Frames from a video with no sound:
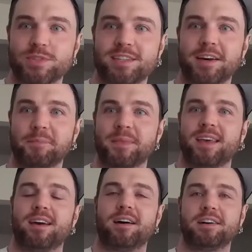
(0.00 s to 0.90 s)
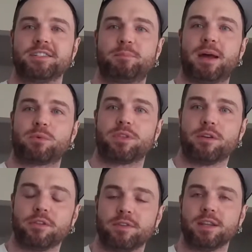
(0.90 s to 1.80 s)
What's up? Just back with
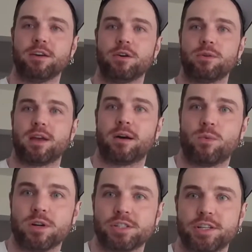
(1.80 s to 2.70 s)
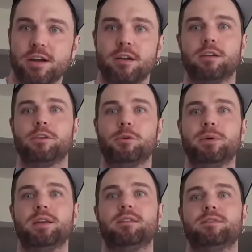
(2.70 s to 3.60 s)
another video. Want to share a little
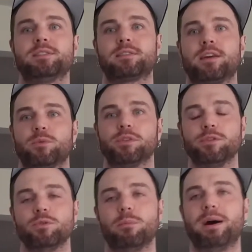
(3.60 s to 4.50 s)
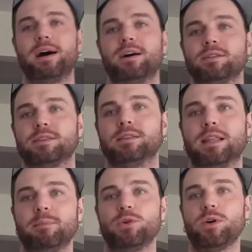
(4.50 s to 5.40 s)
bit of insight with you about
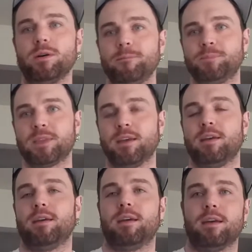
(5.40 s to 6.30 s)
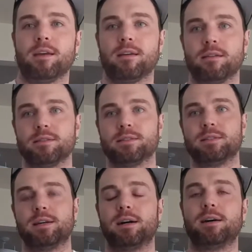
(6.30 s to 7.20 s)
lemon oil. And
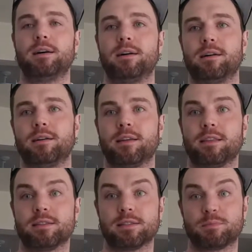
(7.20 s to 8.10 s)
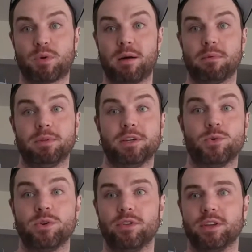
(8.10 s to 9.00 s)
this is probably an
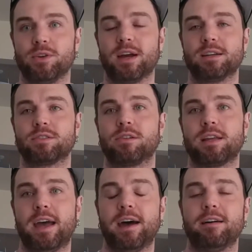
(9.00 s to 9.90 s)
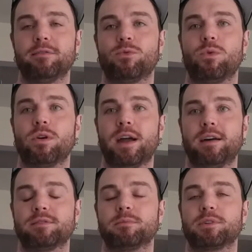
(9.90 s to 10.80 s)
oil that you guys already have or
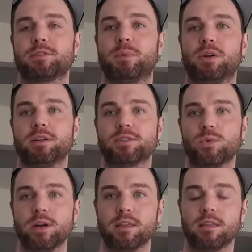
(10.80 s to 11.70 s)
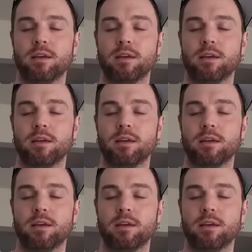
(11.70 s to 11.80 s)
have some experience with.